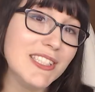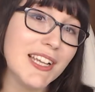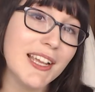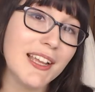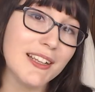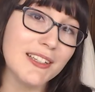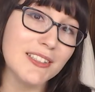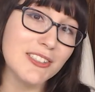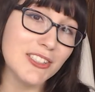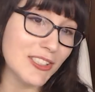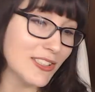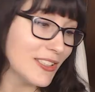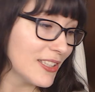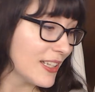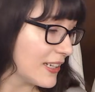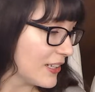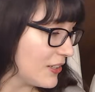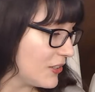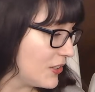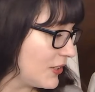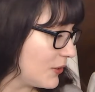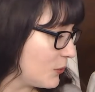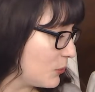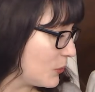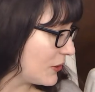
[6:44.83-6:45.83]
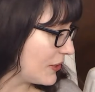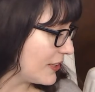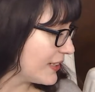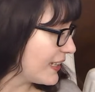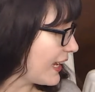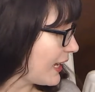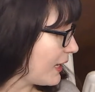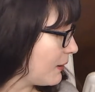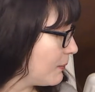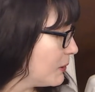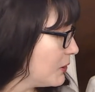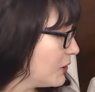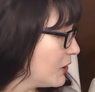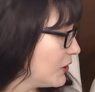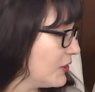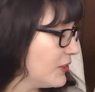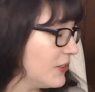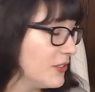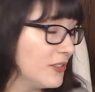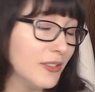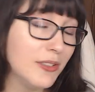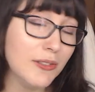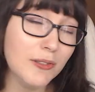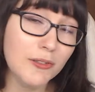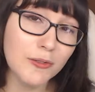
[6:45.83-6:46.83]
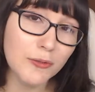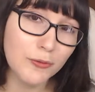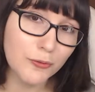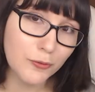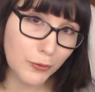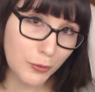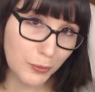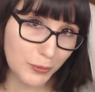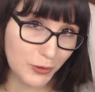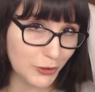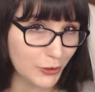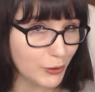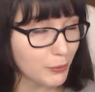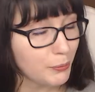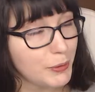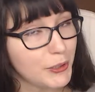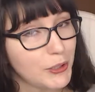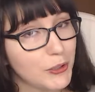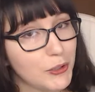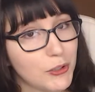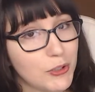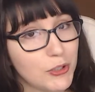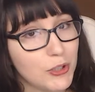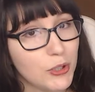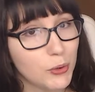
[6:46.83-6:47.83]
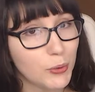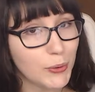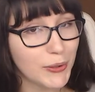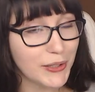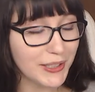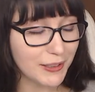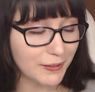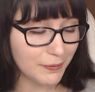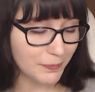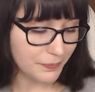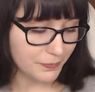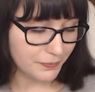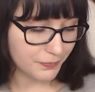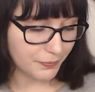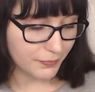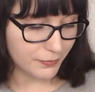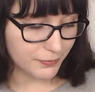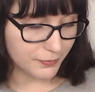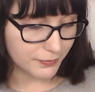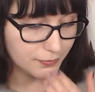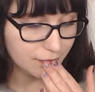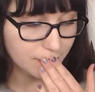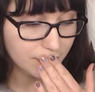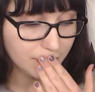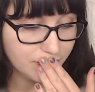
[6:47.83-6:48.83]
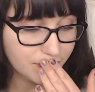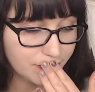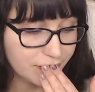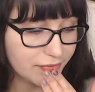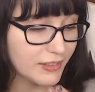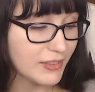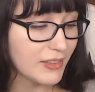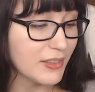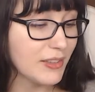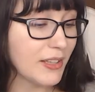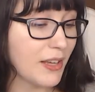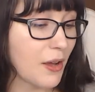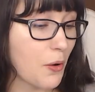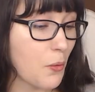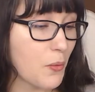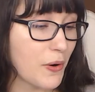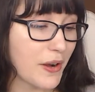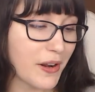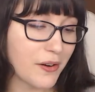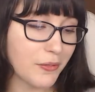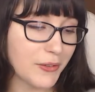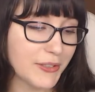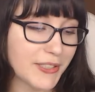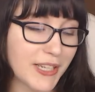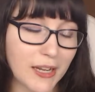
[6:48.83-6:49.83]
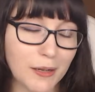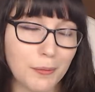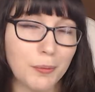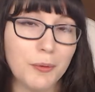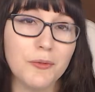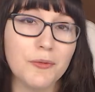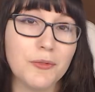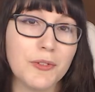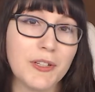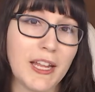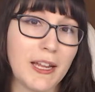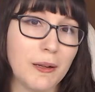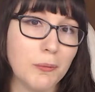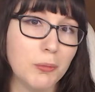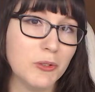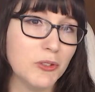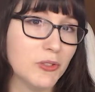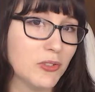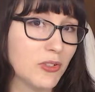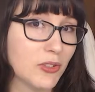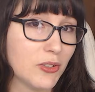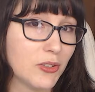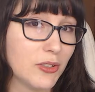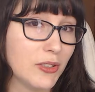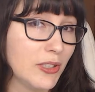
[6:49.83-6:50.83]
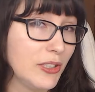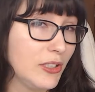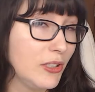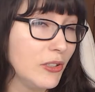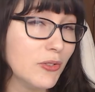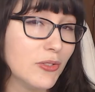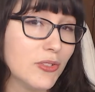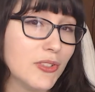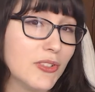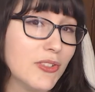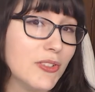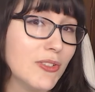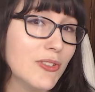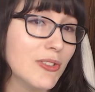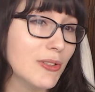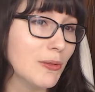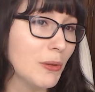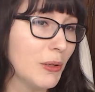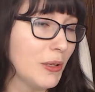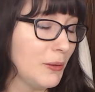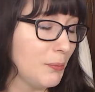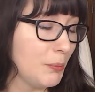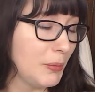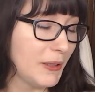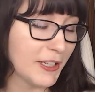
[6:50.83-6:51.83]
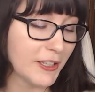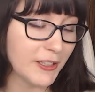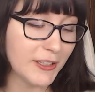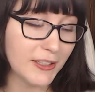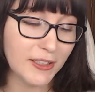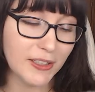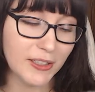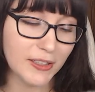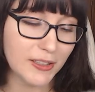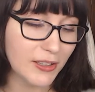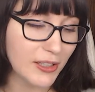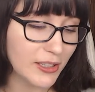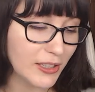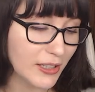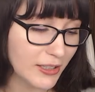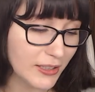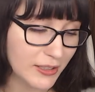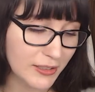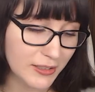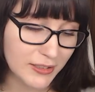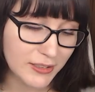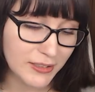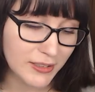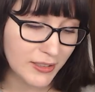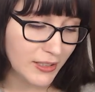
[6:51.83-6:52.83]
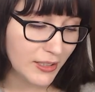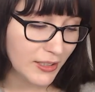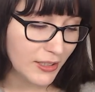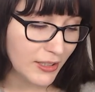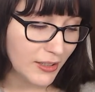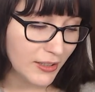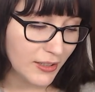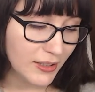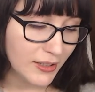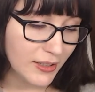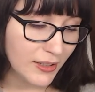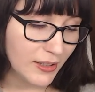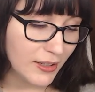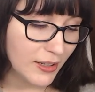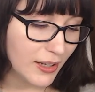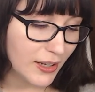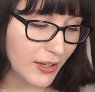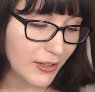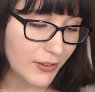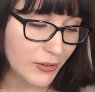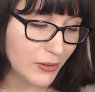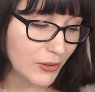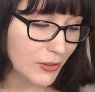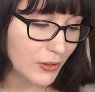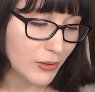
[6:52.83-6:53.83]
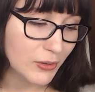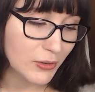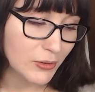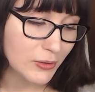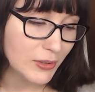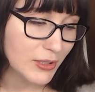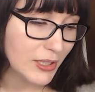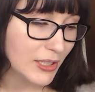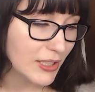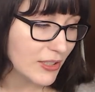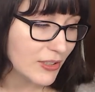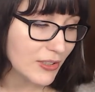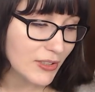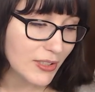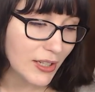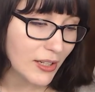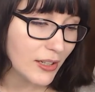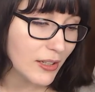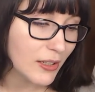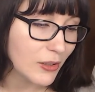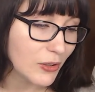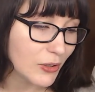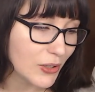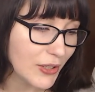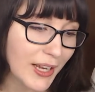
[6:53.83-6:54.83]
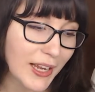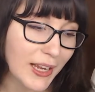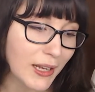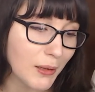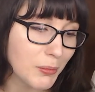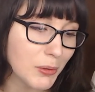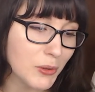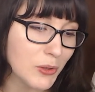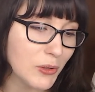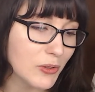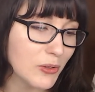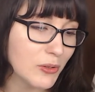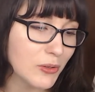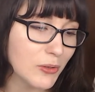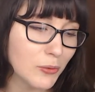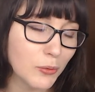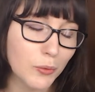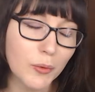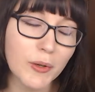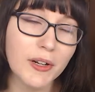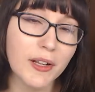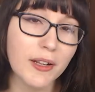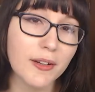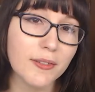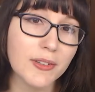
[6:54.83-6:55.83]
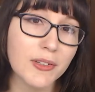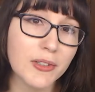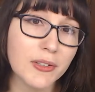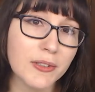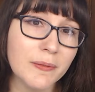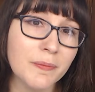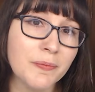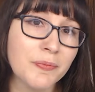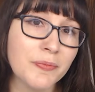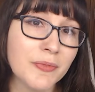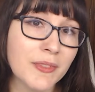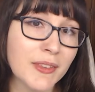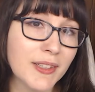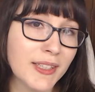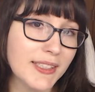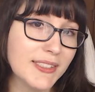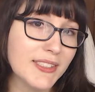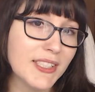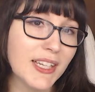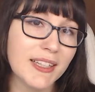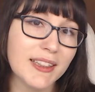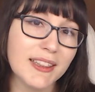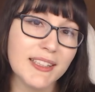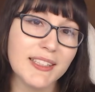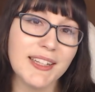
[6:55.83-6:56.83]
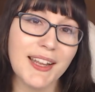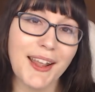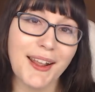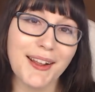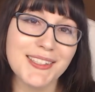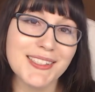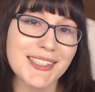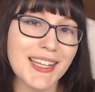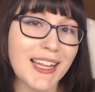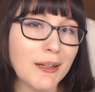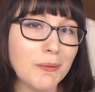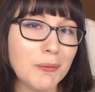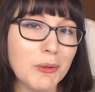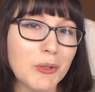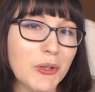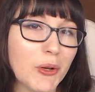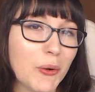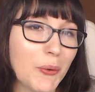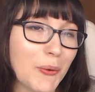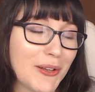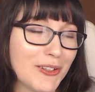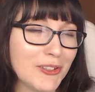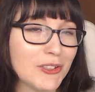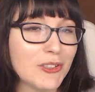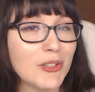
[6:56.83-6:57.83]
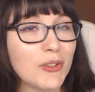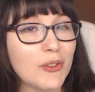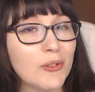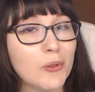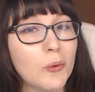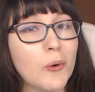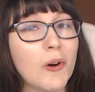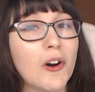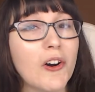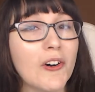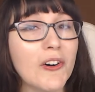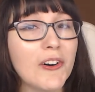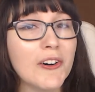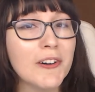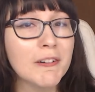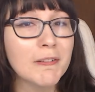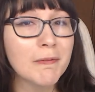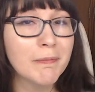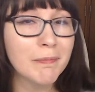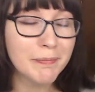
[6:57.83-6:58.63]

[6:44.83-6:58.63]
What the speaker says: check, just like you did with the cable from your computer to it, that whatever type of cables it uses, be it, I don't know, DSL or cable, whatever, check the next cable going to the wall.